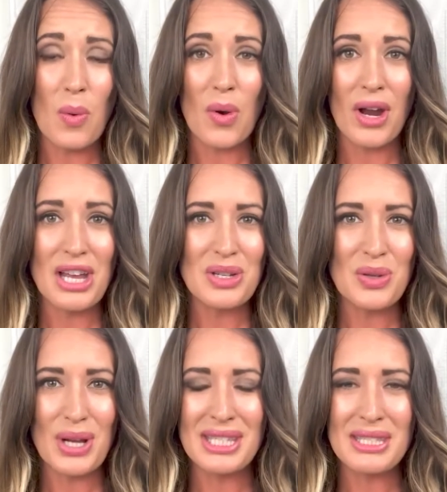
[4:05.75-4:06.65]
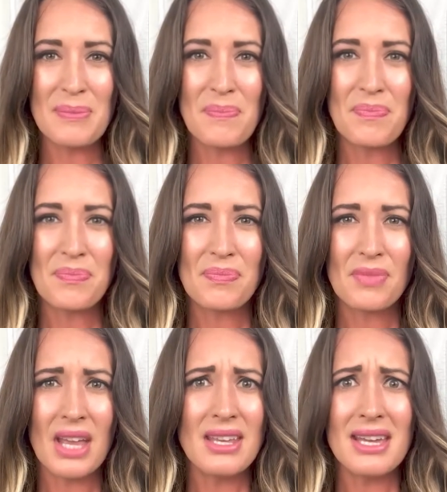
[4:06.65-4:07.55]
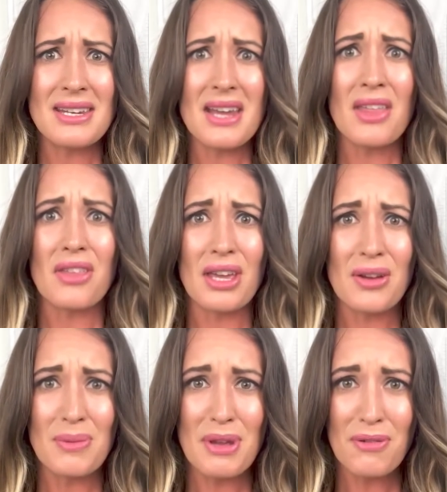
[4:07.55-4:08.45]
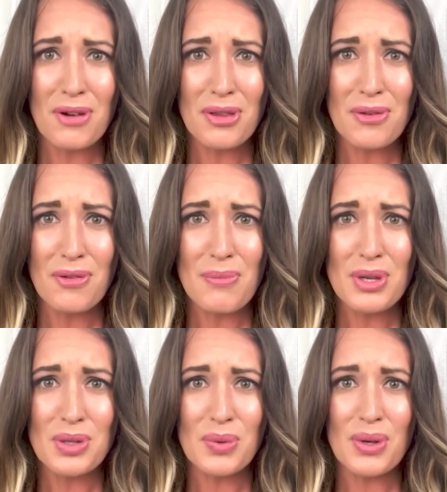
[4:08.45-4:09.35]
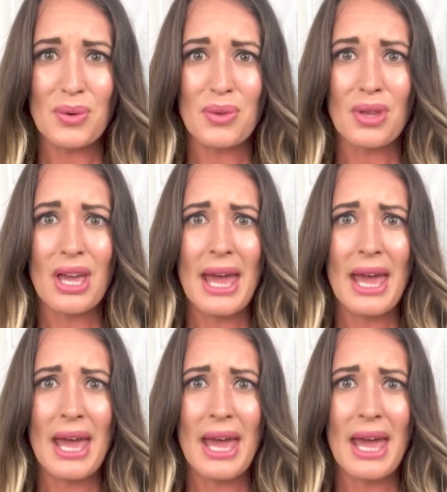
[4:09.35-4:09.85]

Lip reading: or interest. And yet nothing could be further from the truth.